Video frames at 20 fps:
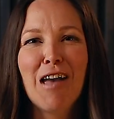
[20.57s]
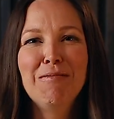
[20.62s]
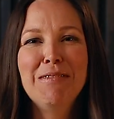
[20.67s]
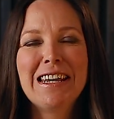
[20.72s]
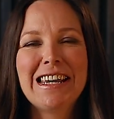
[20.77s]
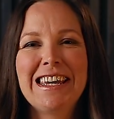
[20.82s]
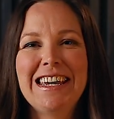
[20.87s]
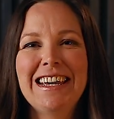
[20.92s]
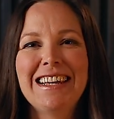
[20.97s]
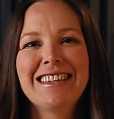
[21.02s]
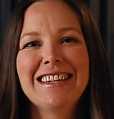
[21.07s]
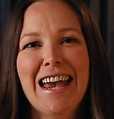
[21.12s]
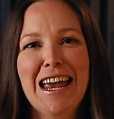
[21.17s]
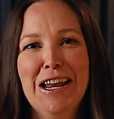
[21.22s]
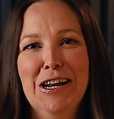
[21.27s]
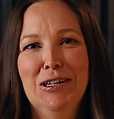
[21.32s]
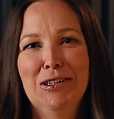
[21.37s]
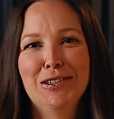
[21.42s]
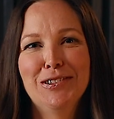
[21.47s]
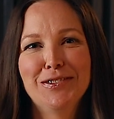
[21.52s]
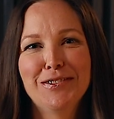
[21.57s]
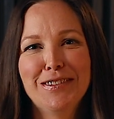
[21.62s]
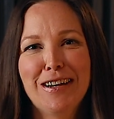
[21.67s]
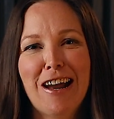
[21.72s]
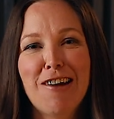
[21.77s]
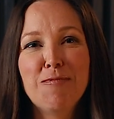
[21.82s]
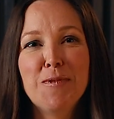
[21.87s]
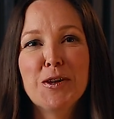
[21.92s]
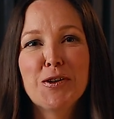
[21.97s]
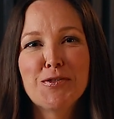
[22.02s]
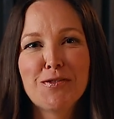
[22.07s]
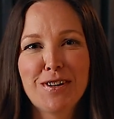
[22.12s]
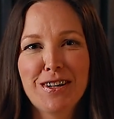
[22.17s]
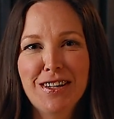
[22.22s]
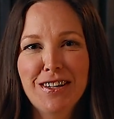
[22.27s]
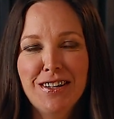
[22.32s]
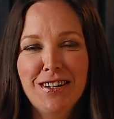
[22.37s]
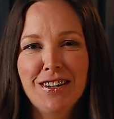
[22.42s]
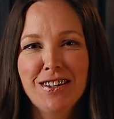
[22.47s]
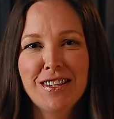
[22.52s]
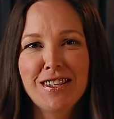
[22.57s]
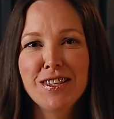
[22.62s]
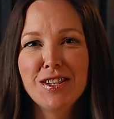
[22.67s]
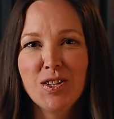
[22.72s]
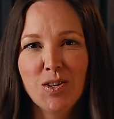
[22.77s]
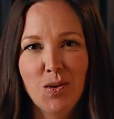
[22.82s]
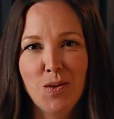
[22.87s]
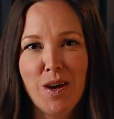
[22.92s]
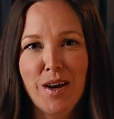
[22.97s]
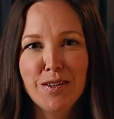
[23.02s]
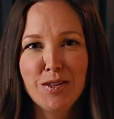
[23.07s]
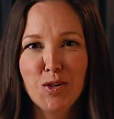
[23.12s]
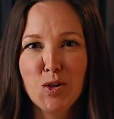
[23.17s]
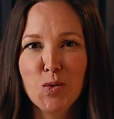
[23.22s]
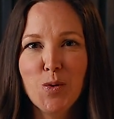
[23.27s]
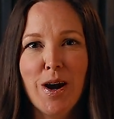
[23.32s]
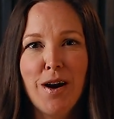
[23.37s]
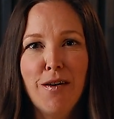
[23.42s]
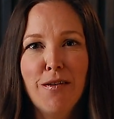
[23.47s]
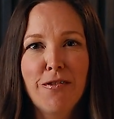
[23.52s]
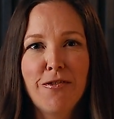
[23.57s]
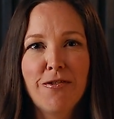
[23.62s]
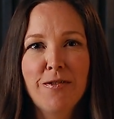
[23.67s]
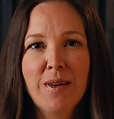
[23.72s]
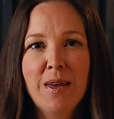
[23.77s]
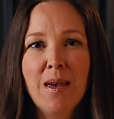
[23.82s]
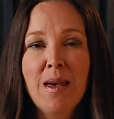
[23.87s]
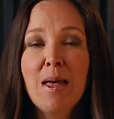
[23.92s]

I'm Nikki Tenhove, and I've been a realtor since 2012.